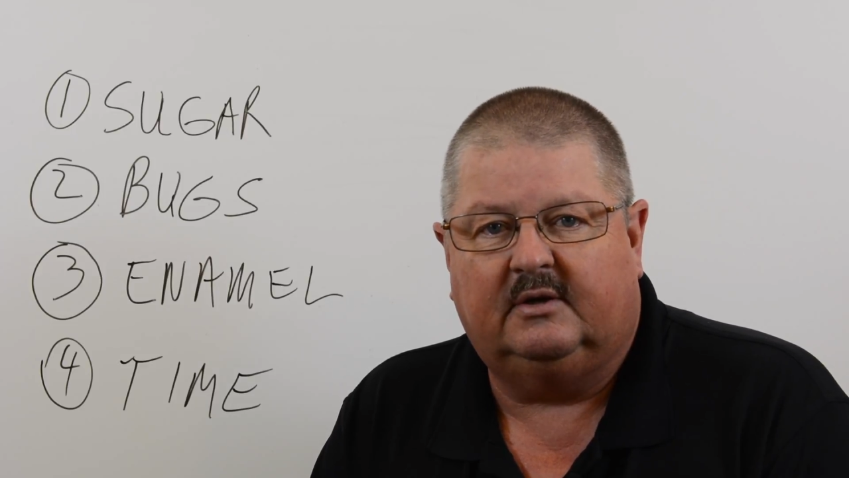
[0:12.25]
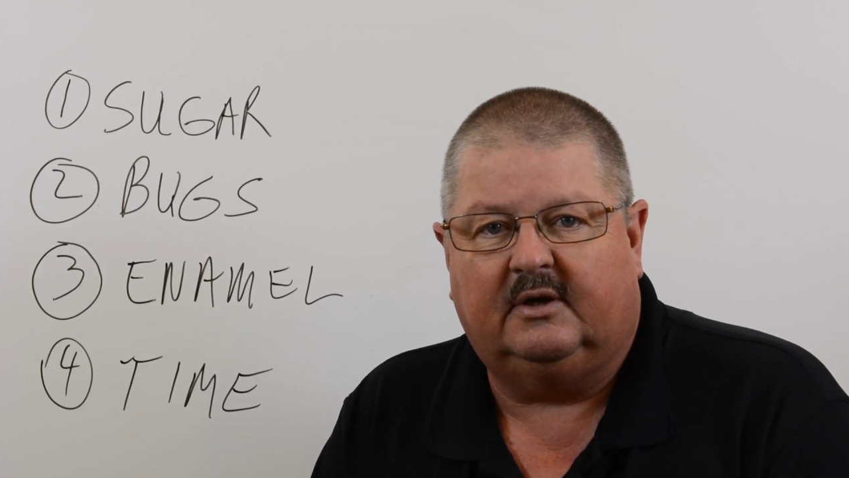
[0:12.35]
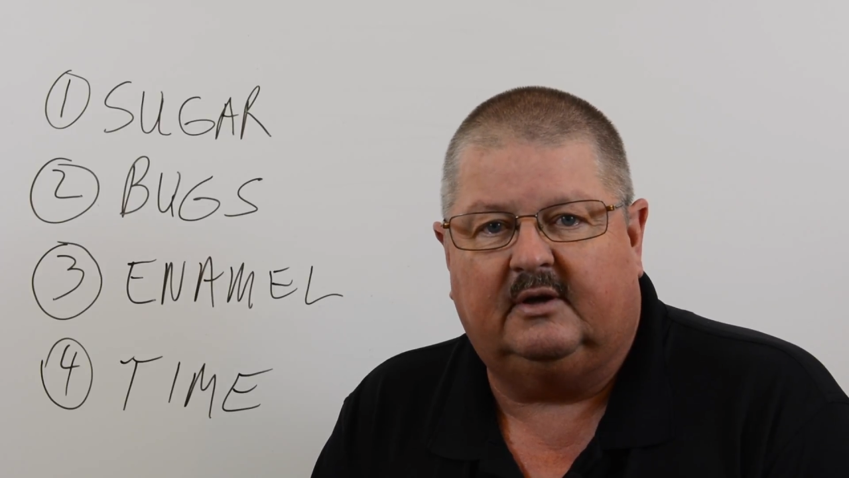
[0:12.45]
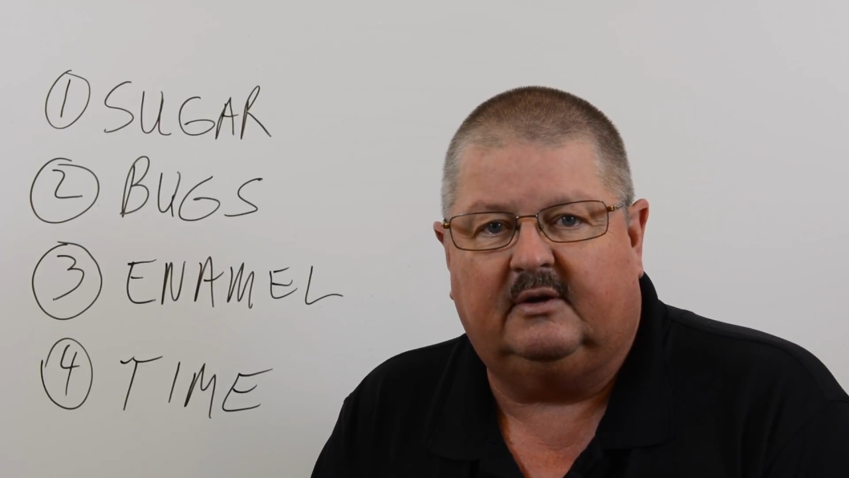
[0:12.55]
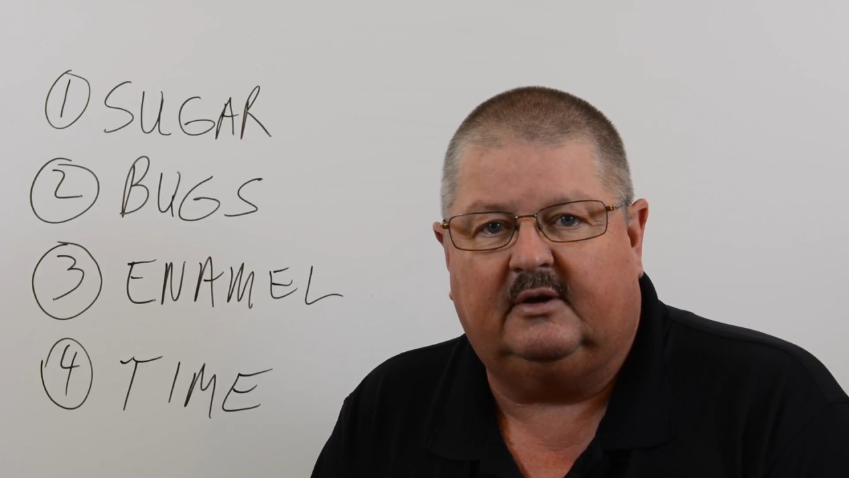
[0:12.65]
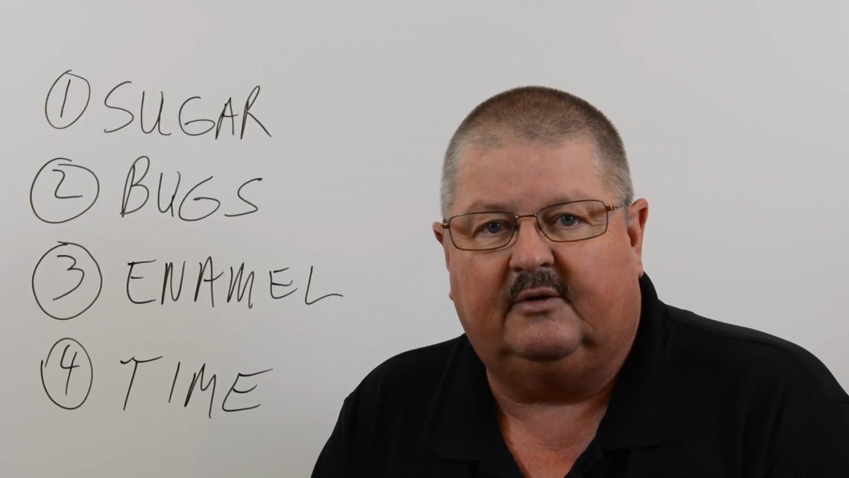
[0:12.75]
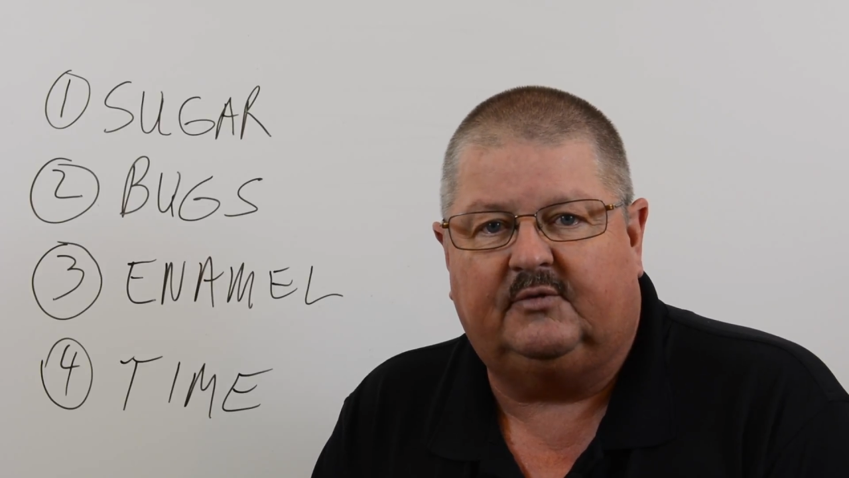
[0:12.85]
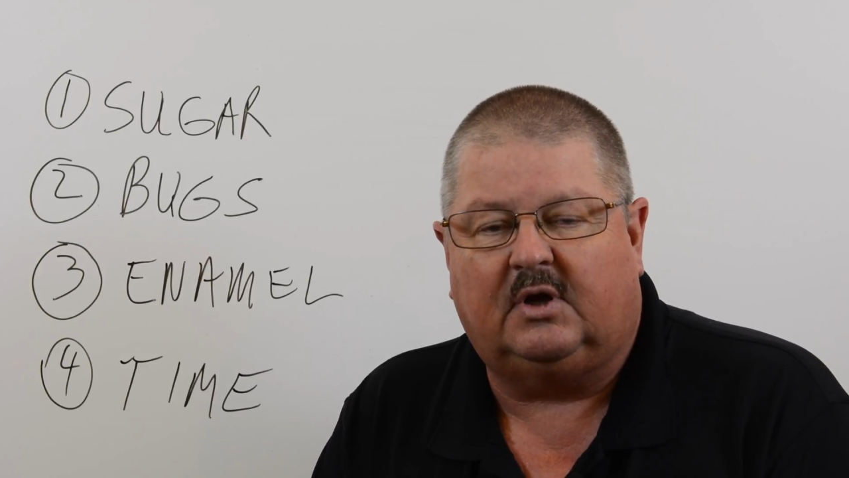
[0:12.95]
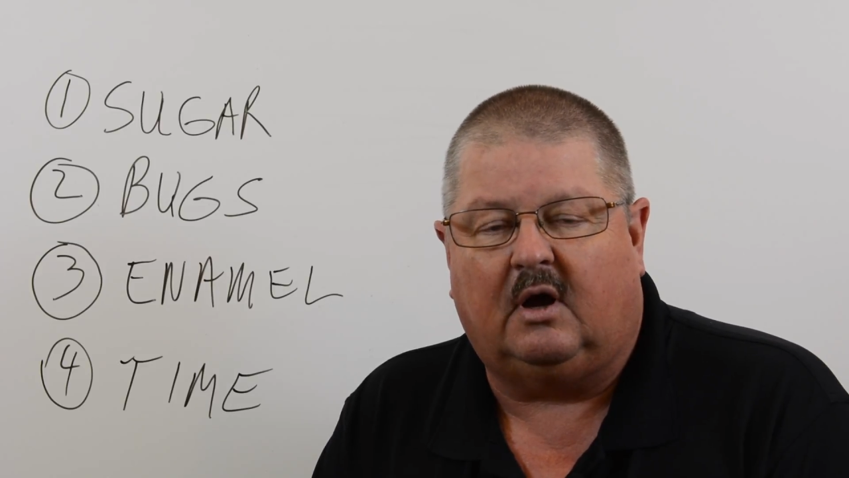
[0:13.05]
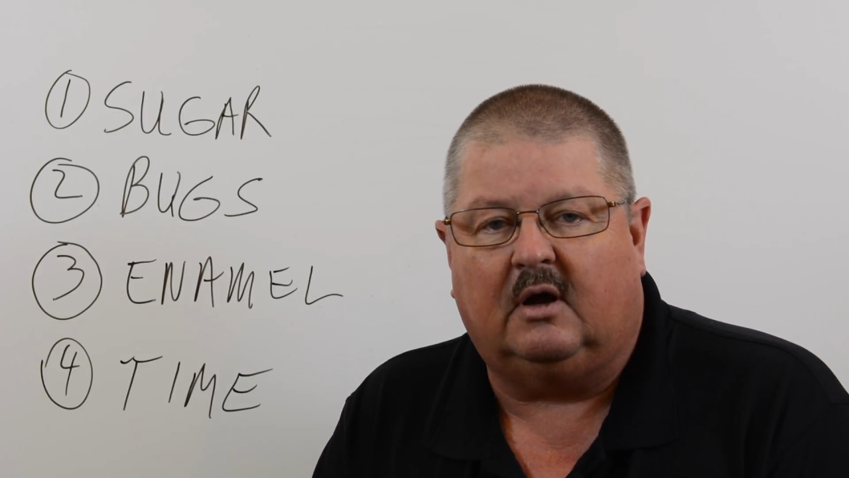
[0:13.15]

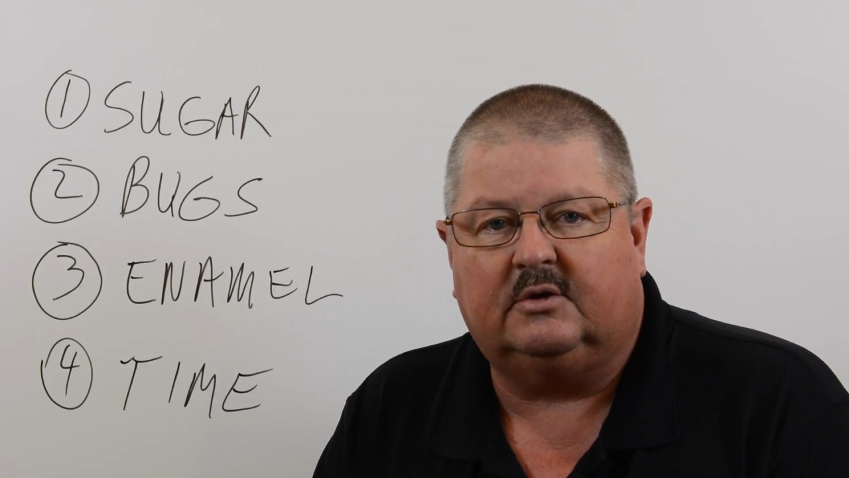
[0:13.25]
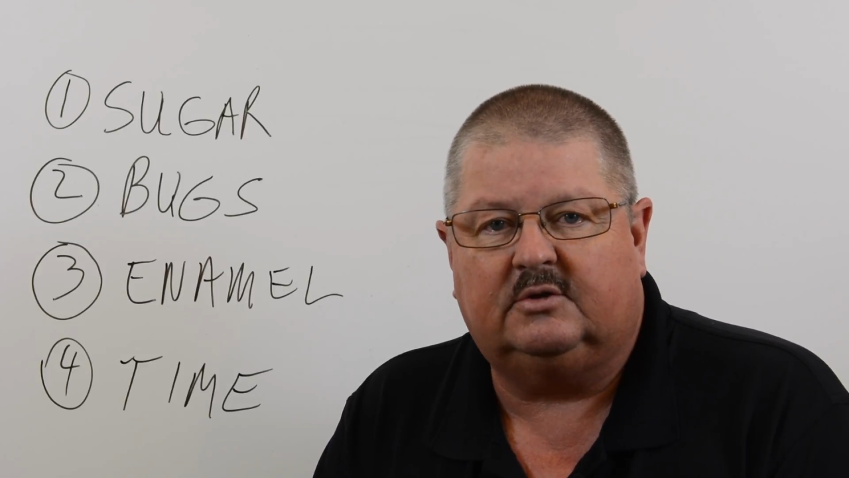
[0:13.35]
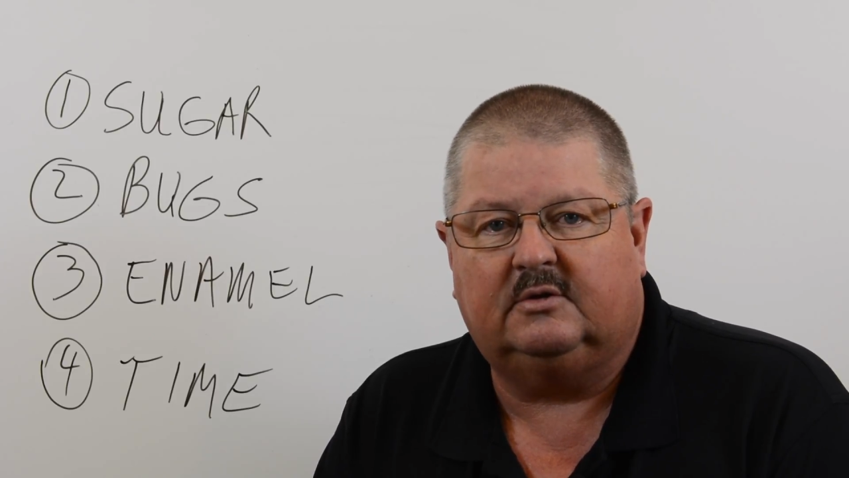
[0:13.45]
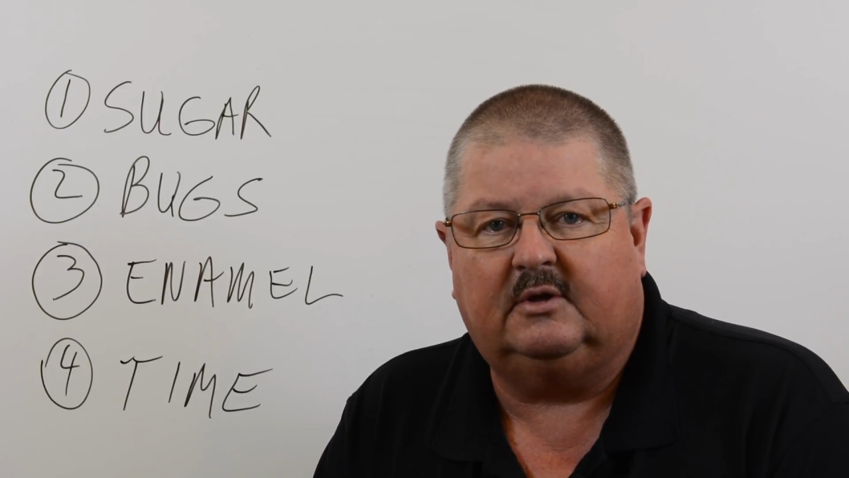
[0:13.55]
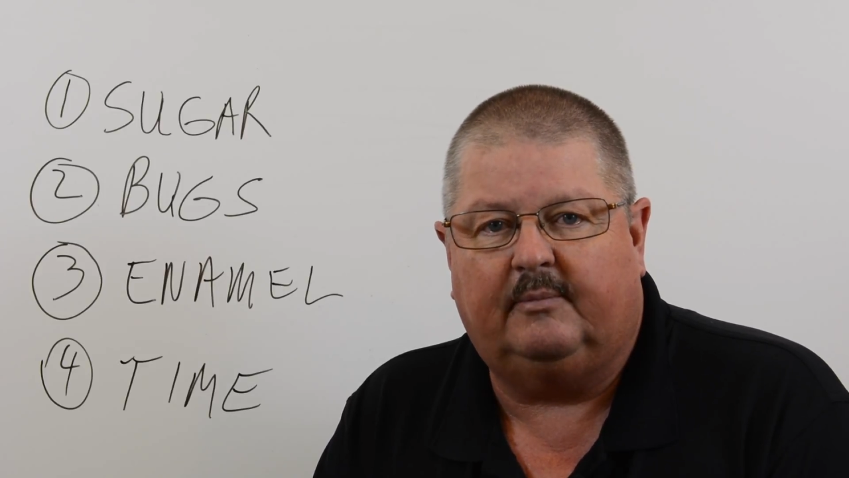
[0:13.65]
of talks